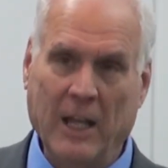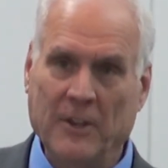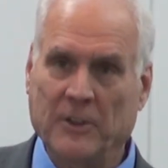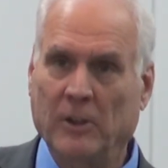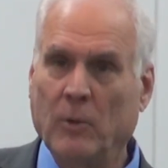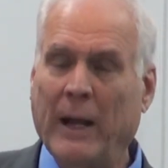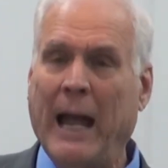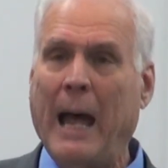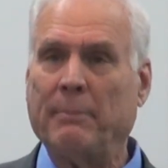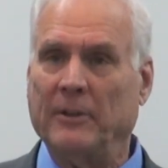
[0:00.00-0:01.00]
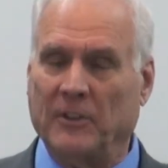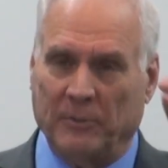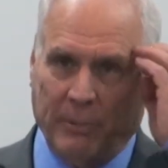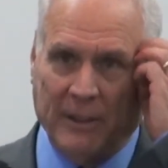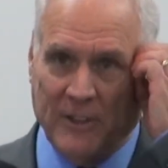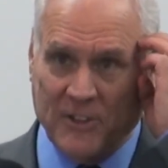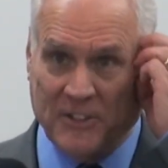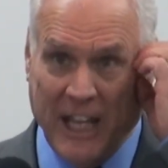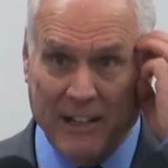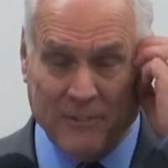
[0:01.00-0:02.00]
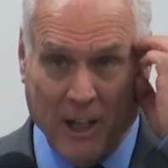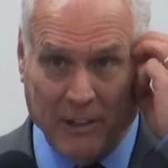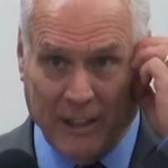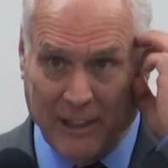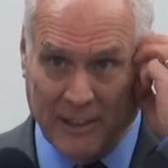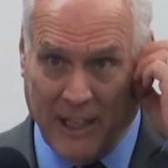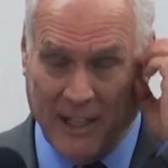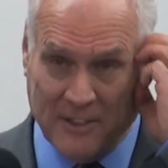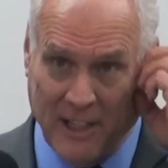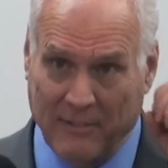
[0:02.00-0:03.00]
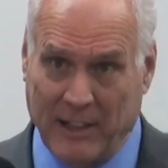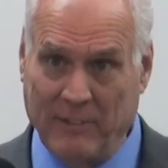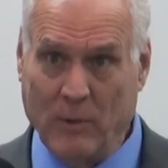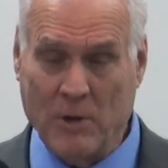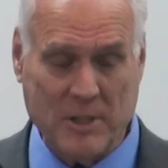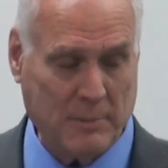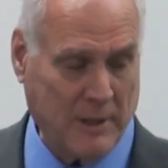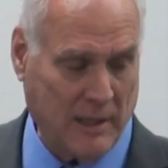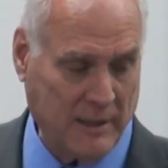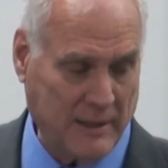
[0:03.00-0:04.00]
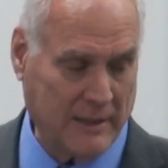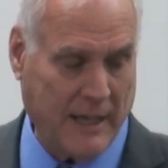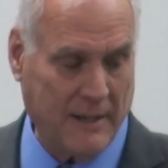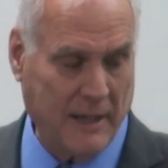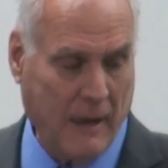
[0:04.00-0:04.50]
So look what happens. But instead of calling on God, instead of giving worship and calling on God,